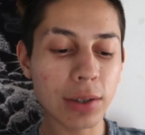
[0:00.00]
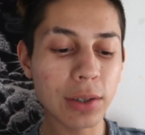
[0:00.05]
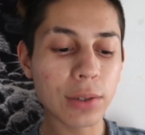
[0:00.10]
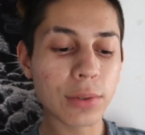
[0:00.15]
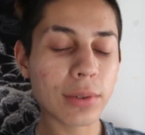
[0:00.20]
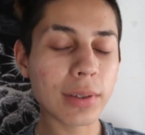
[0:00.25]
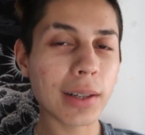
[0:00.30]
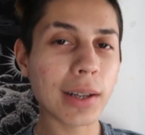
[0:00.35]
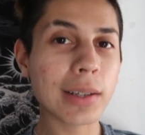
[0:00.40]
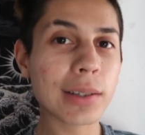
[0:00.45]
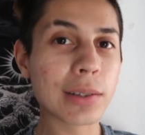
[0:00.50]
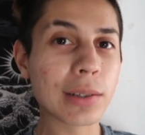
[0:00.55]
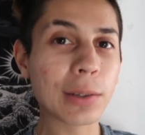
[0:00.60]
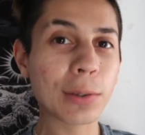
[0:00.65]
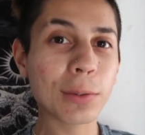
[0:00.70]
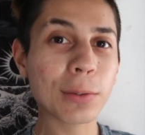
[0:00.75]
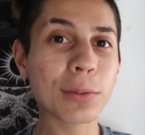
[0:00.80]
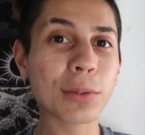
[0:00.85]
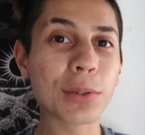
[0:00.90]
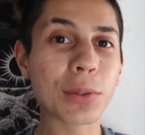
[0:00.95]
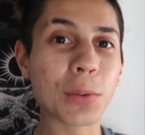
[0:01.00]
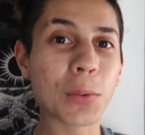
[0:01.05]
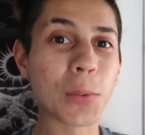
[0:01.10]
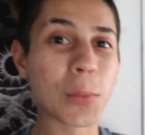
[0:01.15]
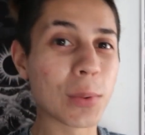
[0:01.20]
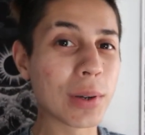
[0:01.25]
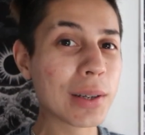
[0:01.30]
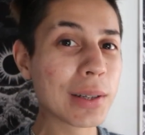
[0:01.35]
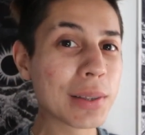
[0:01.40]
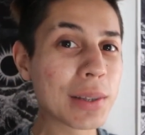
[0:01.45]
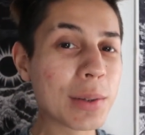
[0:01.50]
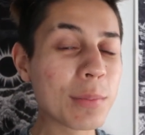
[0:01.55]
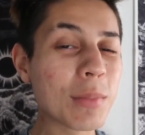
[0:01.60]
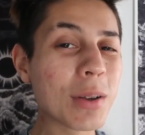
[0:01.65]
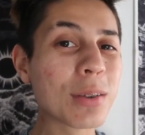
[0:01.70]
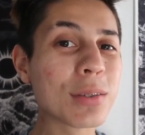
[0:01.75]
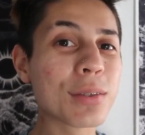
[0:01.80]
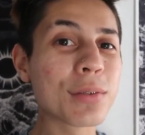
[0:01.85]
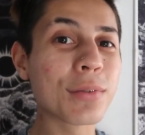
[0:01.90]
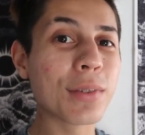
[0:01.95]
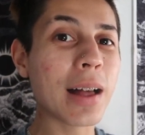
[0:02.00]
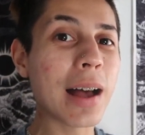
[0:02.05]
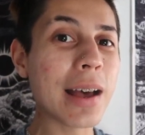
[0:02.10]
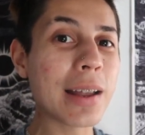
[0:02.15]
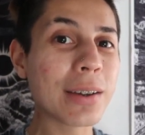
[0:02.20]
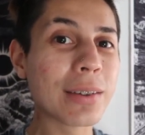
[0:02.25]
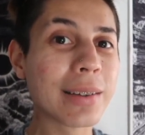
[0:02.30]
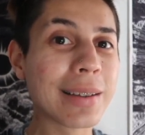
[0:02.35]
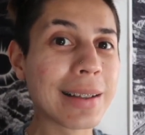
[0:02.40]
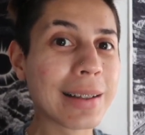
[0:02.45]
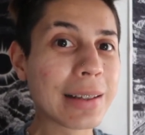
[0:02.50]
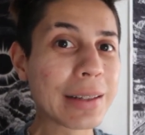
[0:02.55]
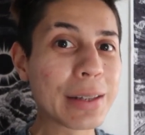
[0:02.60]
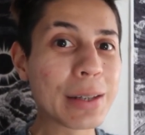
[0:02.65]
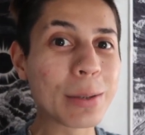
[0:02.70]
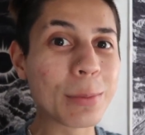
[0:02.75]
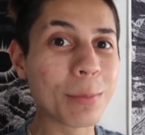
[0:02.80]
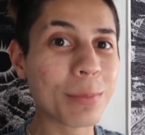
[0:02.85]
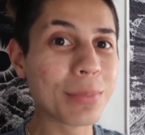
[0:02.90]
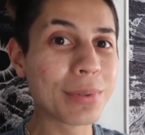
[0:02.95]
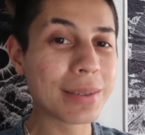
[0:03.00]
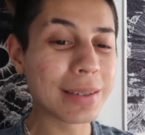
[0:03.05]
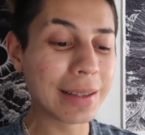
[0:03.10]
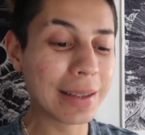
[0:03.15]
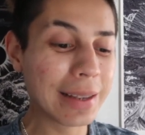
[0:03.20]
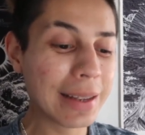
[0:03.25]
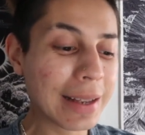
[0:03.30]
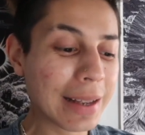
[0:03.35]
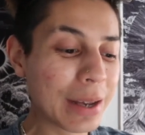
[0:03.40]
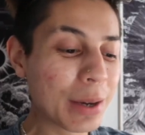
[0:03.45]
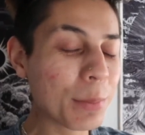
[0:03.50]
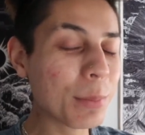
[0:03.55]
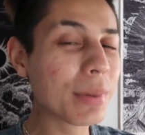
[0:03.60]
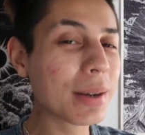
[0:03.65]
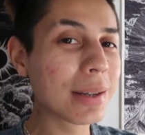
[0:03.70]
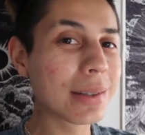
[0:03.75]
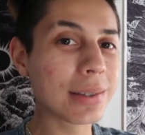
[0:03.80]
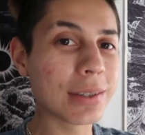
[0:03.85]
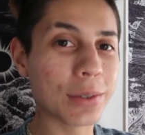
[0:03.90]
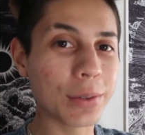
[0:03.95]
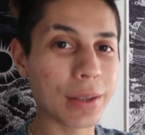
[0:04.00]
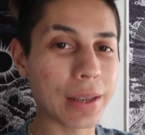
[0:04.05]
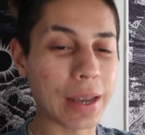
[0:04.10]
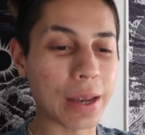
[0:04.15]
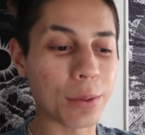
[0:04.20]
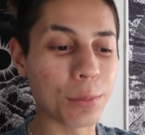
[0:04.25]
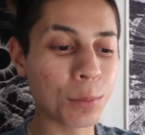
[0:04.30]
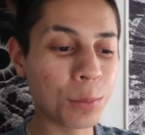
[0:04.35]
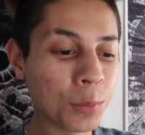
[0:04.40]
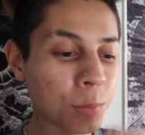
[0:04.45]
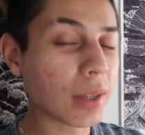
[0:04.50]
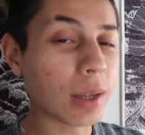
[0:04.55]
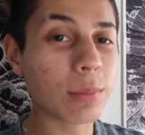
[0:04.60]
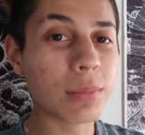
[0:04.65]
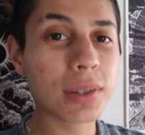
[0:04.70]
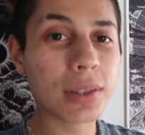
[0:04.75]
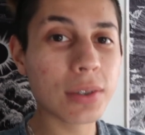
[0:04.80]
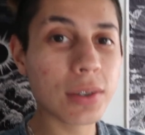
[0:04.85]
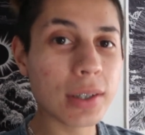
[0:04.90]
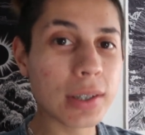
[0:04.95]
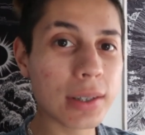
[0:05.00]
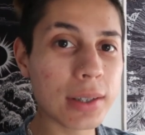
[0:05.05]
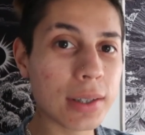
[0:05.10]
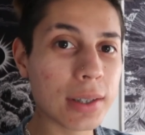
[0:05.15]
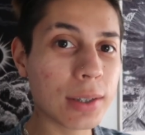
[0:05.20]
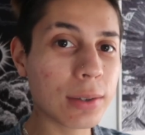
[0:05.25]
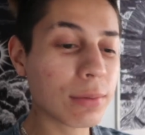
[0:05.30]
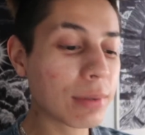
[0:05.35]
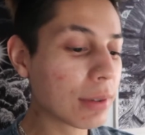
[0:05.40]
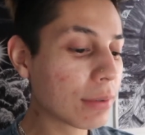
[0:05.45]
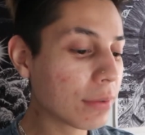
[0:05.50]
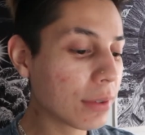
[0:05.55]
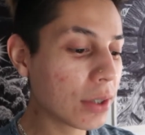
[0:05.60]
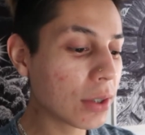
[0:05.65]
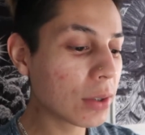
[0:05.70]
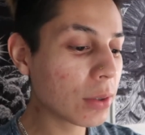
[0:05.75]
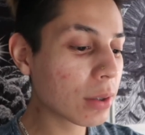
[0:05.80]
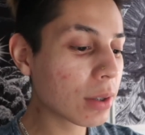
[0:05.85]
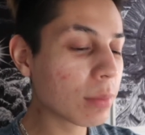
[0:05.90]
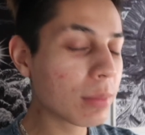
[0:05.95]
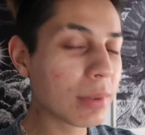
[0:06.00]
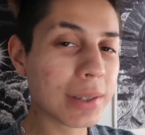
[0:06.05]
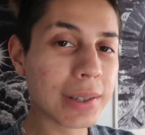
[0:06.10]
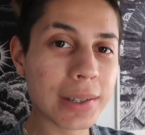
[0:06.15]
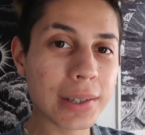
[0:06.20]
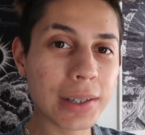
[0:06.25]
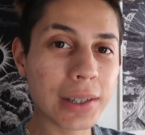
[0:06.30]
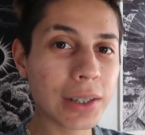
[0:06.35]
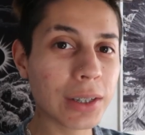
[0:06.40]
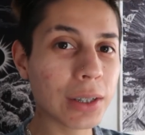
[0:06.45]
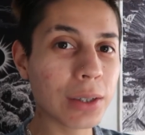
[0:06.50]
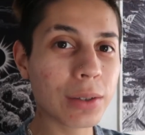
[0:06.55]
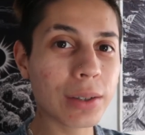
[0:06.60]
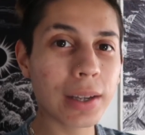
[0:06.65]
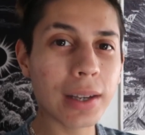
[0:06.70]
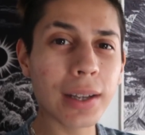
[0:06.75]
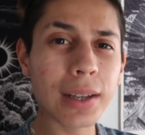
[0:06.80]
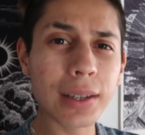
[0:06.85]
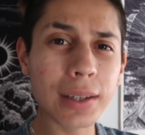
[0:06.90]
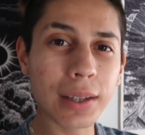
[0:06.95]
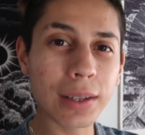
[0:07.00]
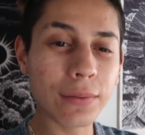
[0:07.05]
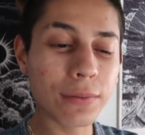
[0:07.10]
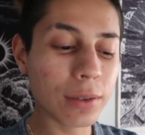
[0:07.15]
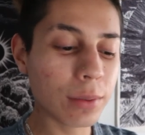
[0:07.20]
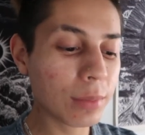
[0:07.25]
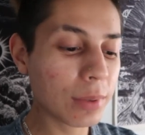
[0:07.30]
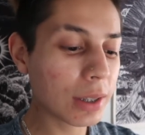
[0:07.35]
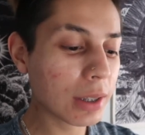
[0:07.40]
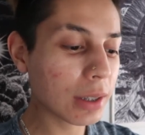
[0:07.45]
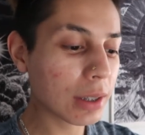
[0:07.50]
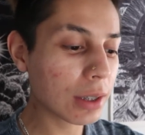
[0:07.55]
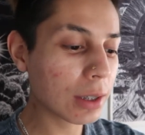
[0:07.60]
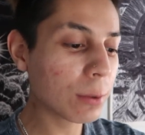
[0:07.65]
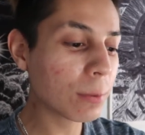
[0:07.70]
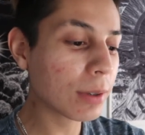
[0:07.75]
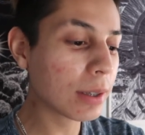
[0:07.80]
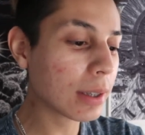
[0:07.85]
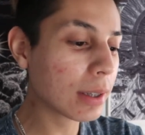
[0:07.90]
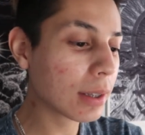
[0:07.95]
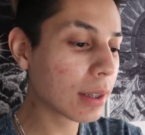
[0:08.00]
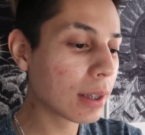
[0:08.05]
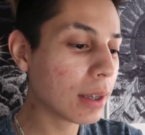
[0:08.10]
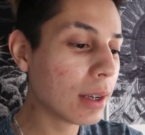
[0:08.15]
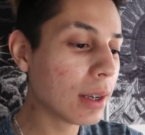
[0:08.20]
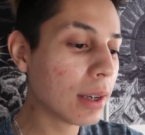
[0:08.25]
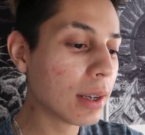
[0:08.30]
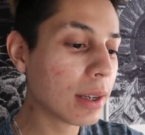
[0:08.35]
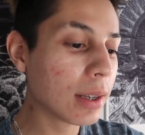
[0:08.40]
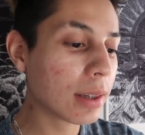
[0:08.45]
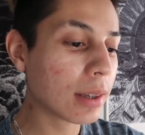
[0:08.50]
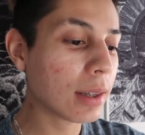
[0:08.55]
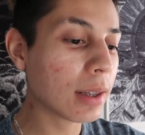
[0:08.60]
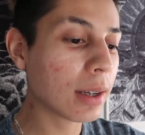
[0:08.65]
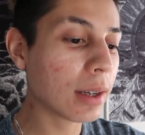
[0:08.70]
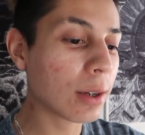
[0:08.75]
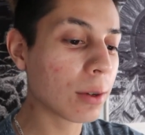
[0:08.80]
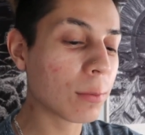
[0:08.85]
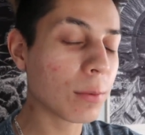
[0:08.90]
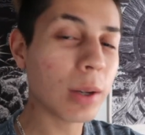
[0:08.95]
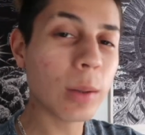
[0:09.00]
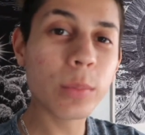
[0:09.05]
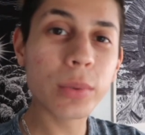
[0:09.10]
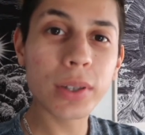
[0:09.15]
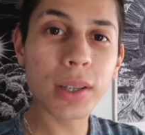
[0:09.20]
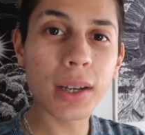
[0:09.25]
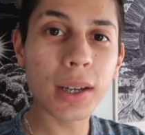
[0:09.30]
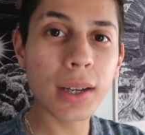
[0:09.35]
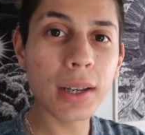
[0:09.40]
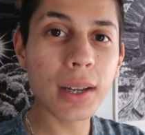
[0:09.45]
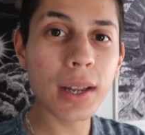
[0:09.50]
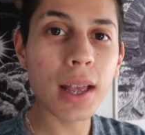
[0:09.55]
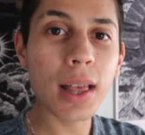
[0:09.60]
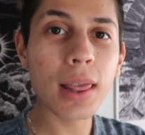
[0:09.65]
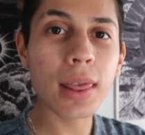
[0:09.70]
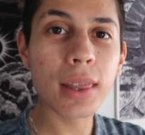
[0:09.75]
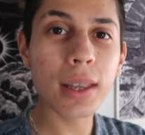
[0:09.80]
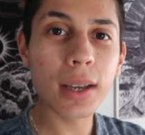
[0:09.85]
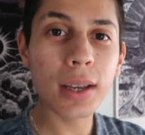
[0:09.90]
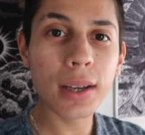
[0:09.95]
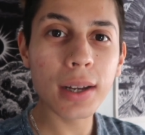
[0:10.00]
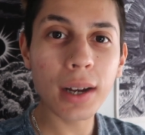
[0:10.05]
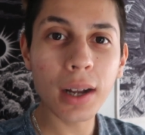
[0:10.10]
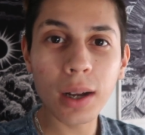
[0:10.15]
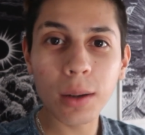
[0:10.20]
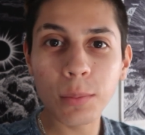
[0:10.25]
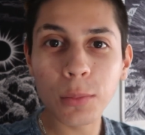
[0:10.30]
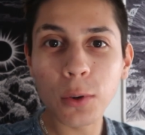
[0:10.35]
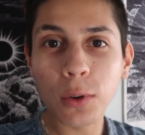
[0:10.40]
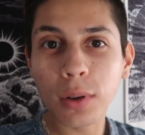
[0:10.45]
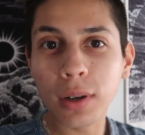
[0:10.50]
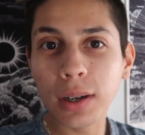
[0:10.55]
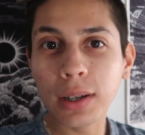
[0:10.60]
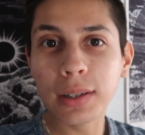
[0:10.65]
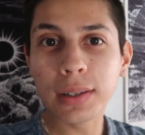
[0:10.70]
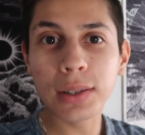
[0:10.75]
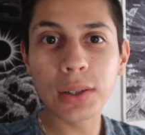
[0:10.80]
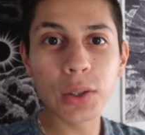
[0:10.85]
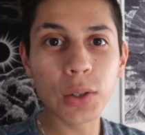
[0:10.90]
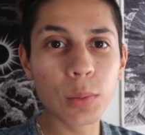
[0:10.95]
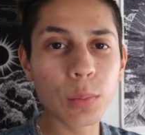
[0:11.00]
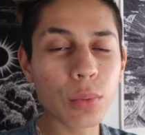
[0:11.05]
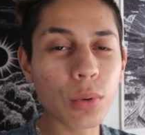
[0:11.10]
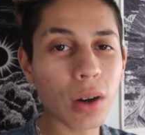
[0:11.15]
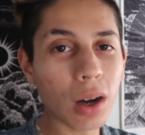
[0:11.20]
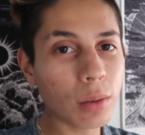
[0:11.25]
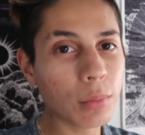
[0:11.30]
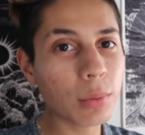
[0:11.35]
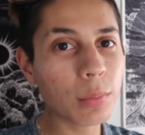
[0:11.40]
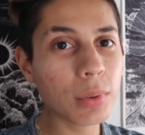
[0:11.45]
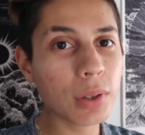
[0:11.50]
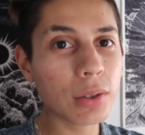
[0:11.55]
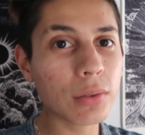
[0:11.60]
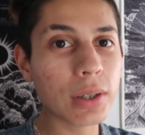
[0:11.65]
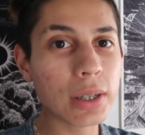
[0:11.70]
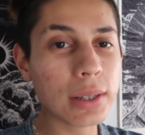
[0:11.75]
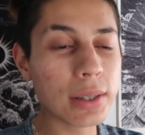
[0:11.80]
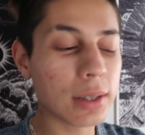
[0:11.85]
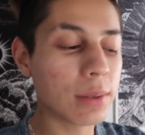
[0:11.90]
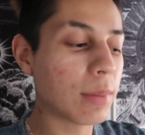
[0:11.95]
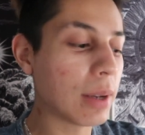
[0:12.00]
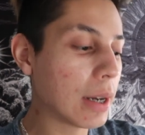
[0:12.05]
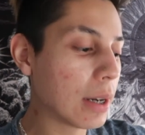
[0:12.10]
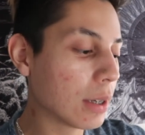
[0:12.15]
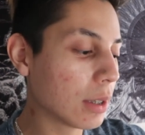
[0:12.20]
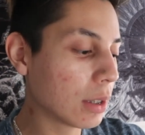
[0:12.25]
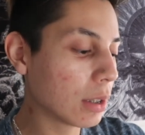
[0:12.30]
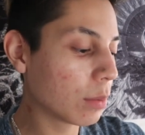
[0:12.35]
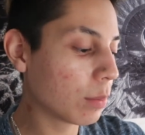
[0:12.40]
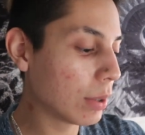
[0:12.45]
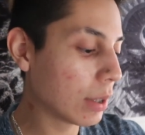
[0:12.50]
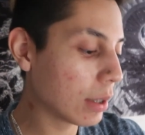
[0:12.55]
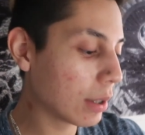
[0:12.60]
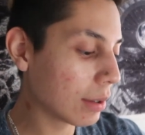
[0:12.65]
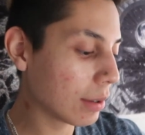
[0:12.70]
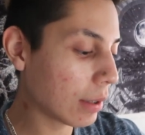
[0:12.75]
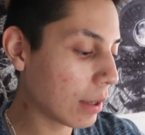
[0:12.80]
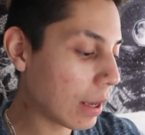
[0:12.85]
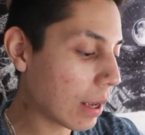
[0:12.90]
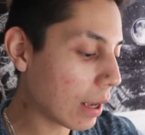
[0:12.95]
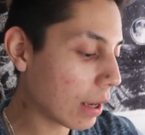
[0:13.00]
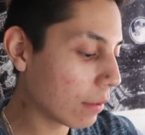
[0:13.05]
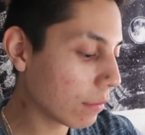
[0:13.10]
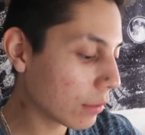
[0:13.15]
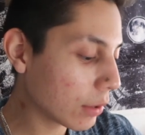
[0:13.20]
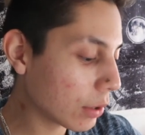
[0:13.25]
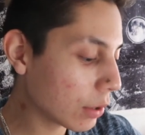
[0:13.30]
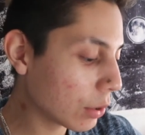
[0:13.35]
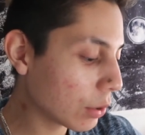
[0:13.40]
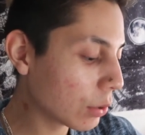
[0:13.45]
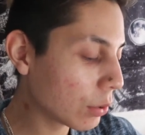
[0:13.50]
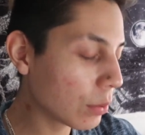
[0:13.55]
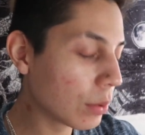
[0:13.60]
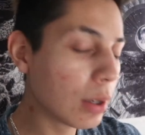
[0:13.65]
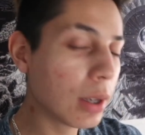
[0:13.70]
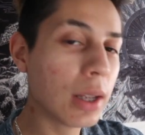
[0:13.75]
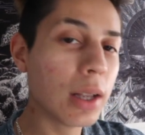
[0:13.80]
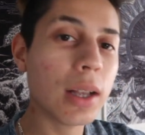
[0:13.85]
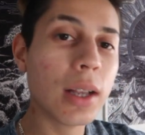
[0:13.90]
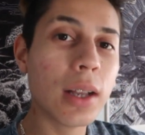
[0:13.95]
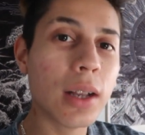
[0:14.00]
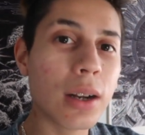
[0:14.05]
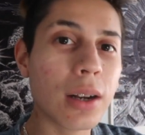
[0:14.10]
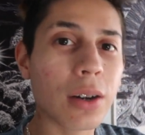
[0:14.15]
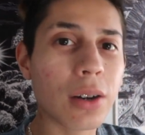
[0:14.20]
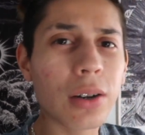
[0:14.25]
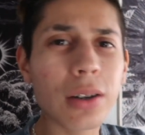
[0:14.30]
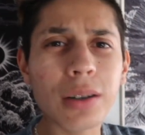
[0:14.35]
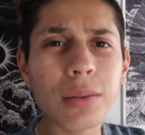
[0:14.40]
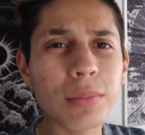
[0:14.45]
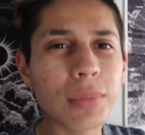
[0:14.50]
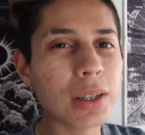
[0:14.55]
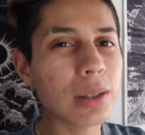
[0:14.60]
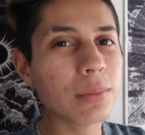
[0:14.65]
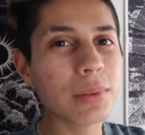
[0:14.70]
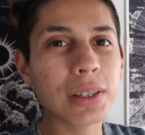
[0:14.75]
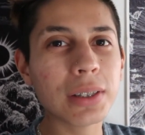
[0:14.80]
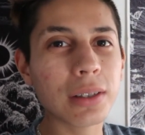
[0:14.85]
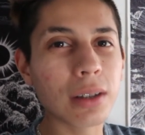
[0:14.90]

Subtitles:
just realized those weren't the most flattering clips, but it's okay. I'm just going to review the material, get familiar with the website, and then I'm going to probably run some errands because I have to, or maybe